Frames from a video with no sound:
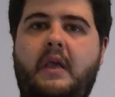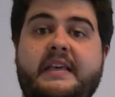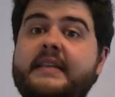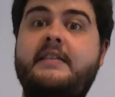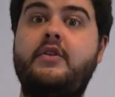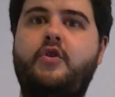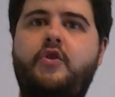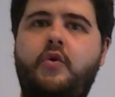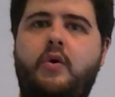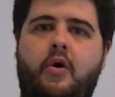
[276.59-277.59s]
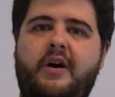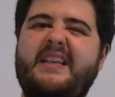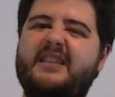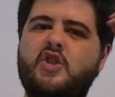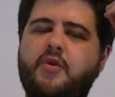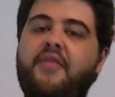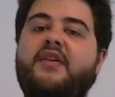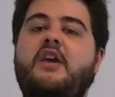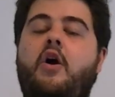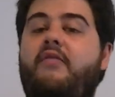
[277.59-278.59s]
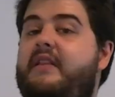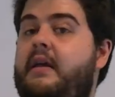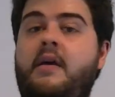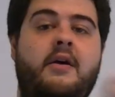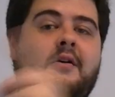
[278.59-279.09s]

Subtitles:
easy to do or easy to think of, like